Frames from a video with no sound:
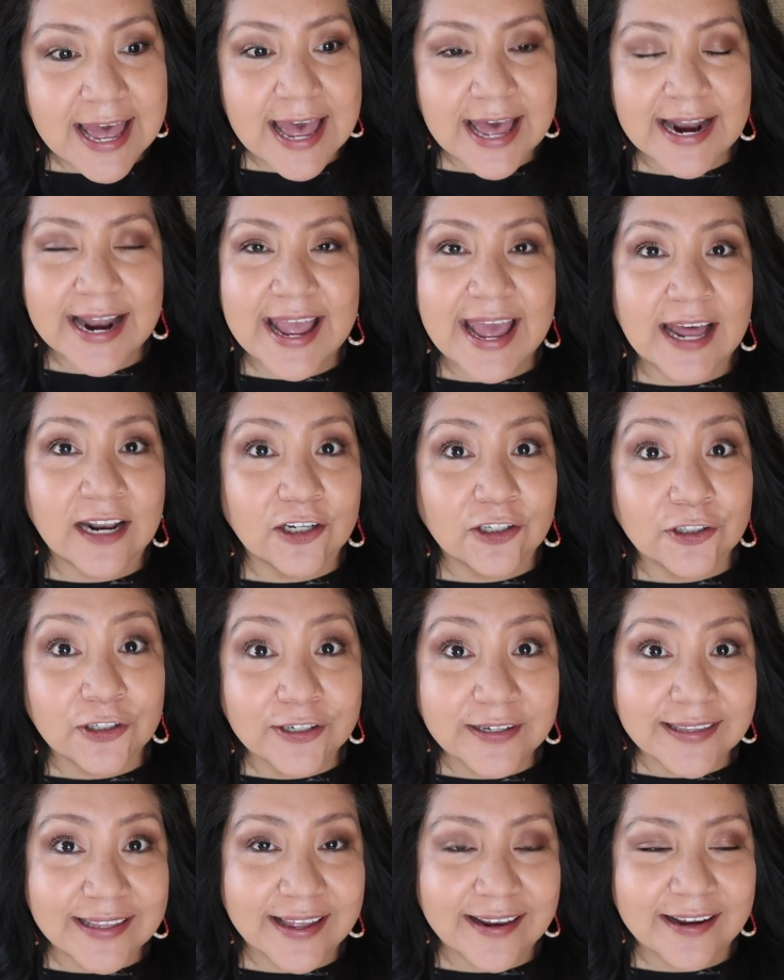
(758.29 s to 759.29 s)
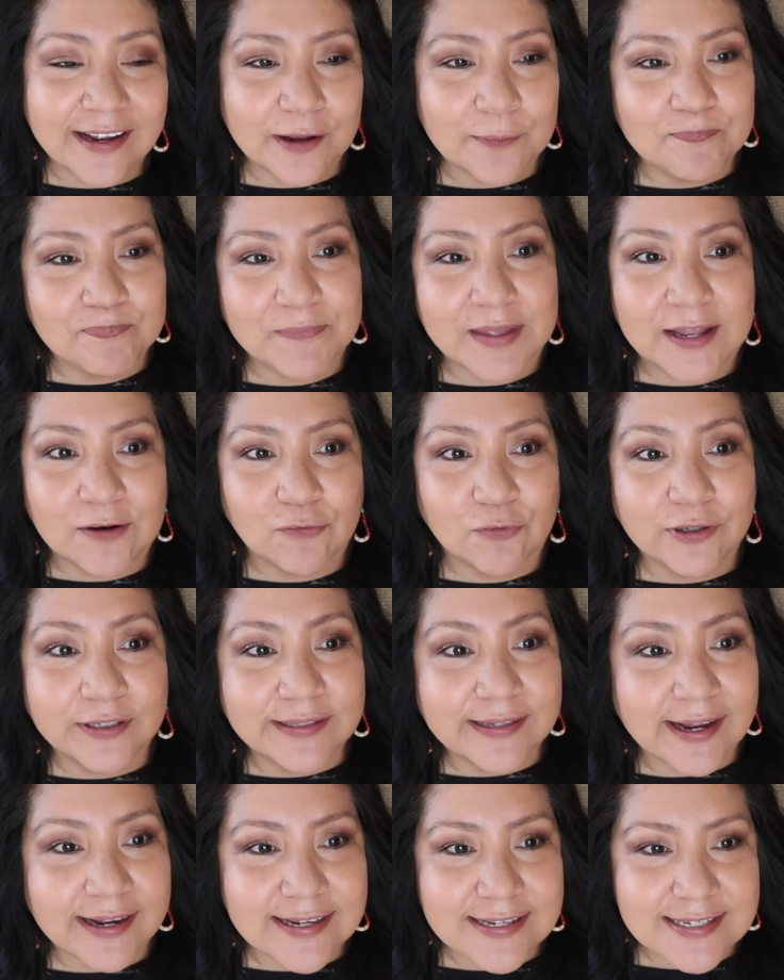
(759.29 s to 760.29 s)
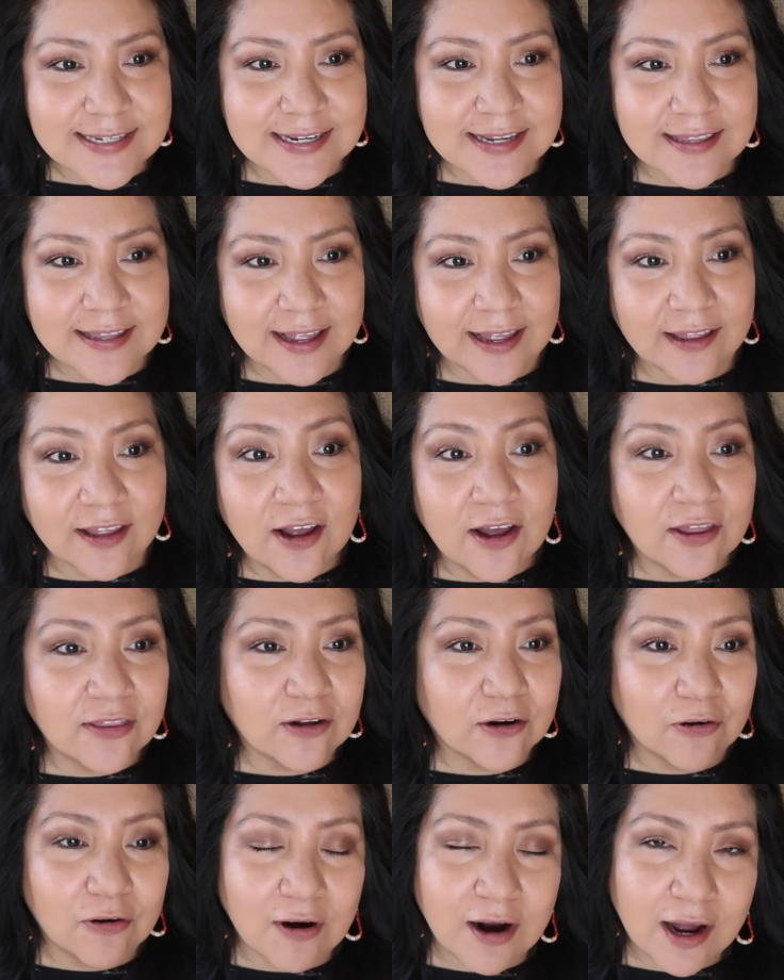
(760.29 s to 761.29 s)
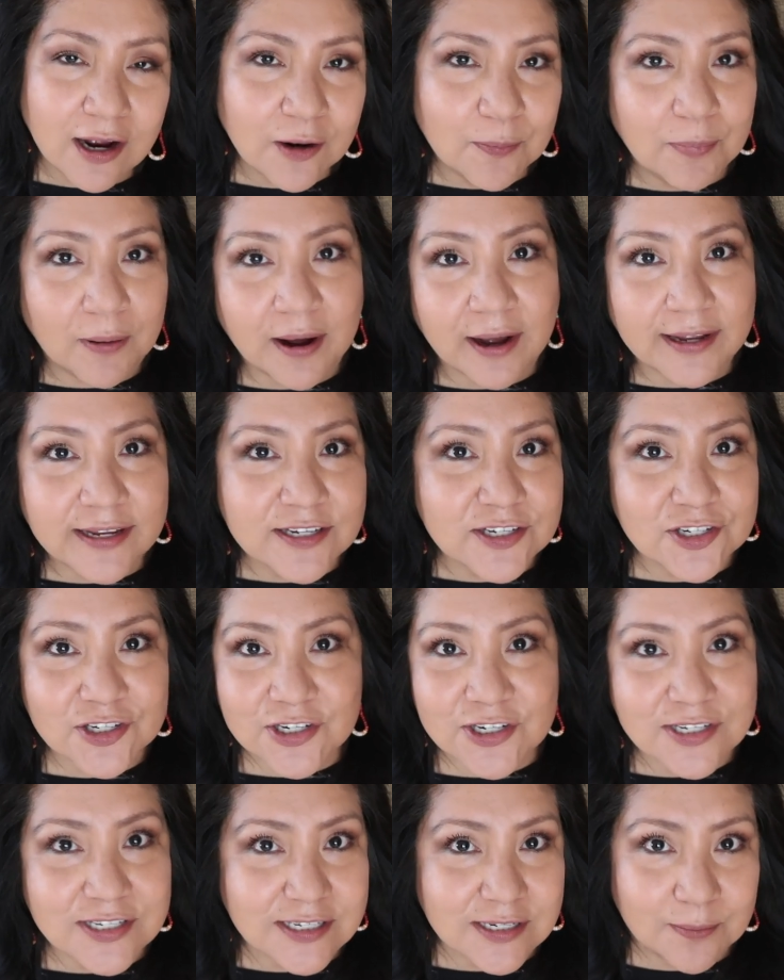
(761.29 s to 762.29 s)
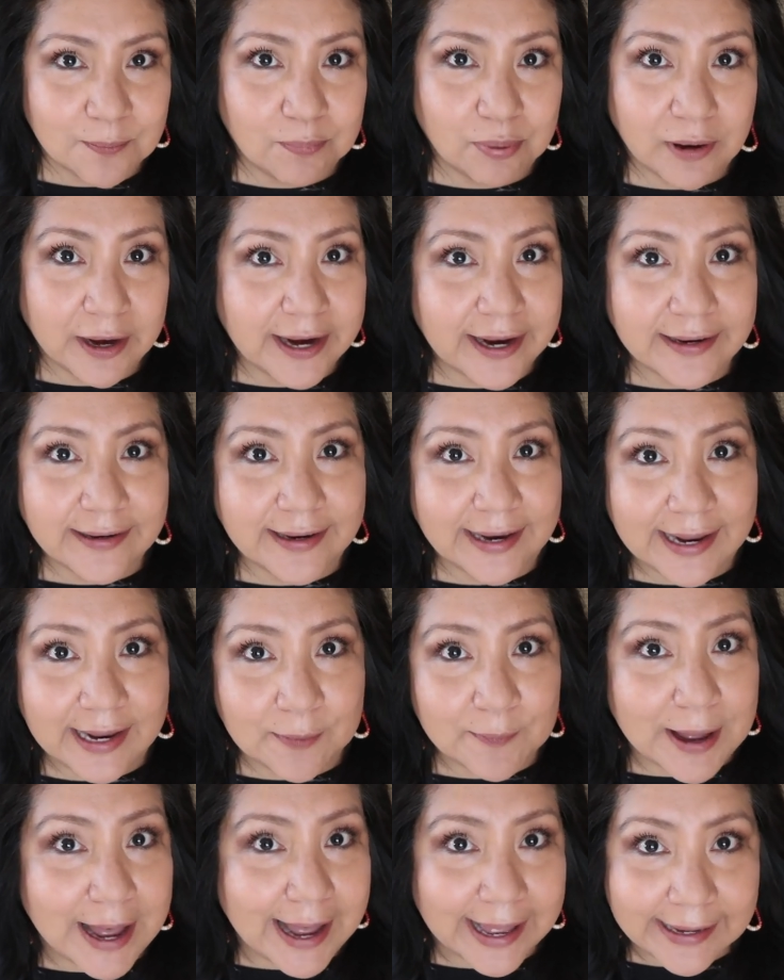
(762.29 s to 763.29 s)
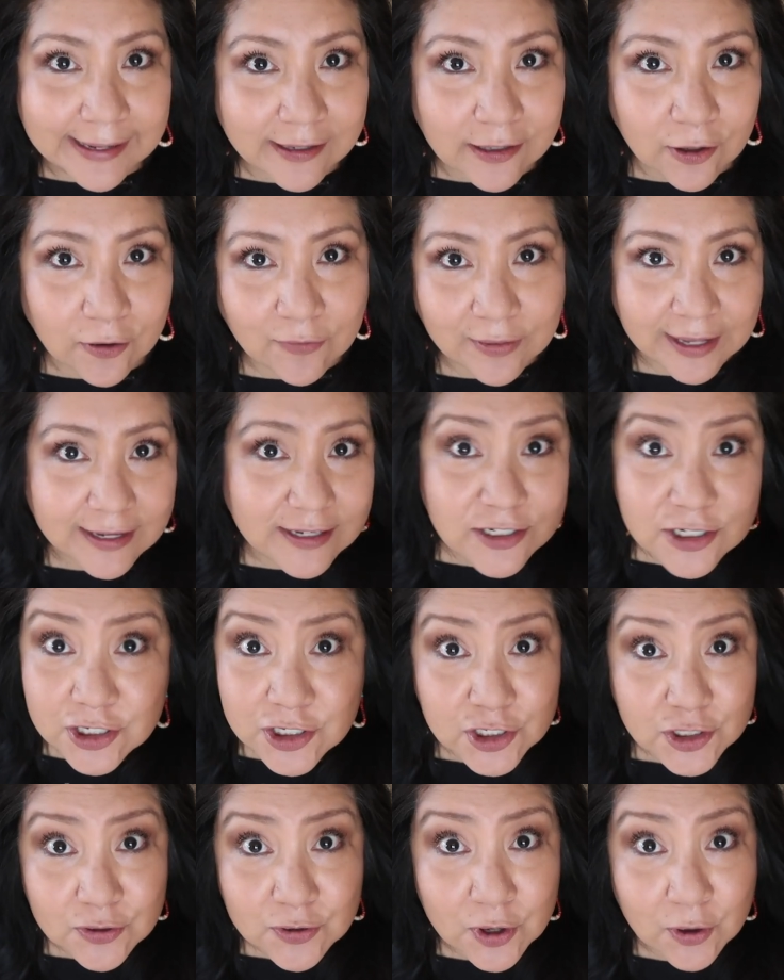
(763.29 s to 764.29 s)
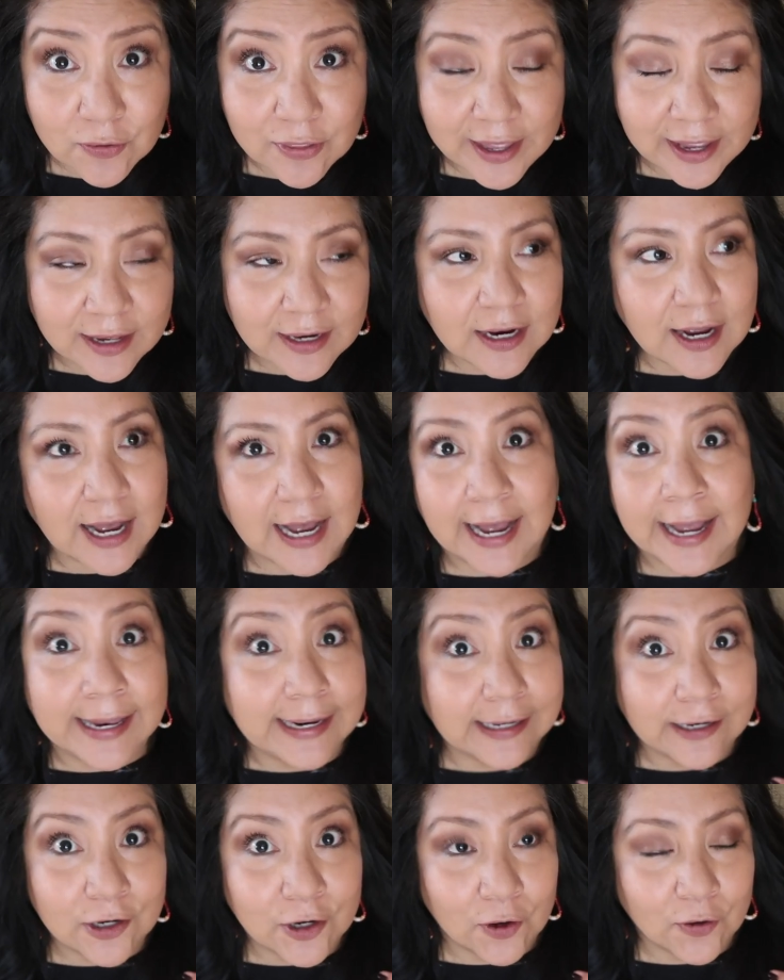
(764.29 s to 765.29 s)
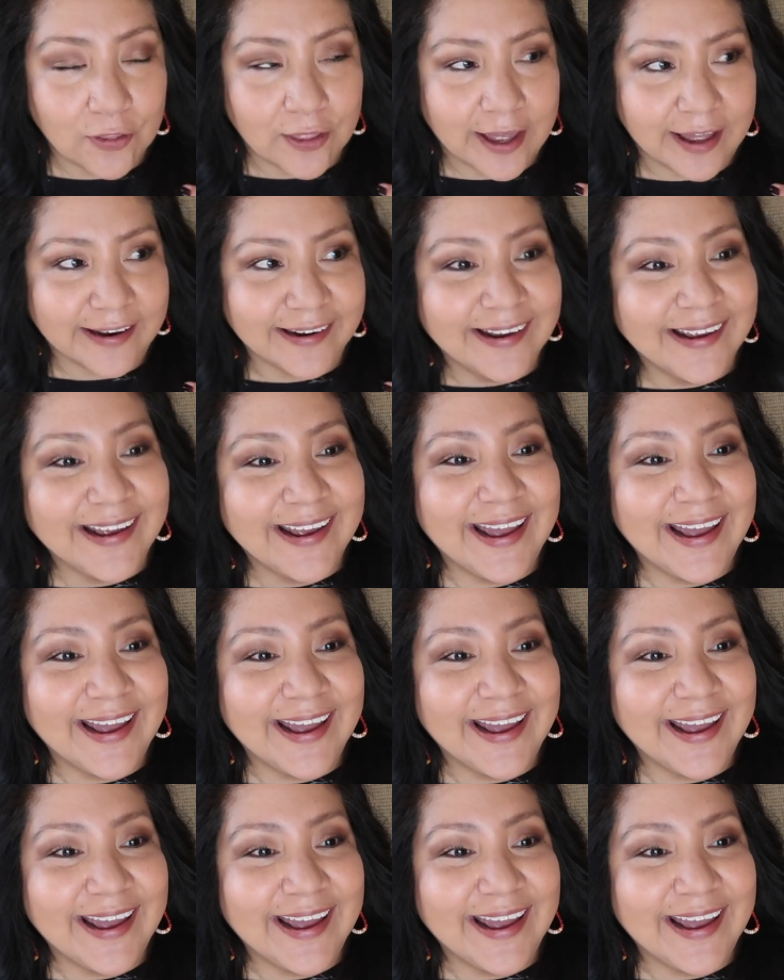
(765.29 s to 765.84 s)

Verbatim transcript: And I had to look that up and realizing that the crock pot is just the brand name. I didn't know that. Did you know that? I didn't know that.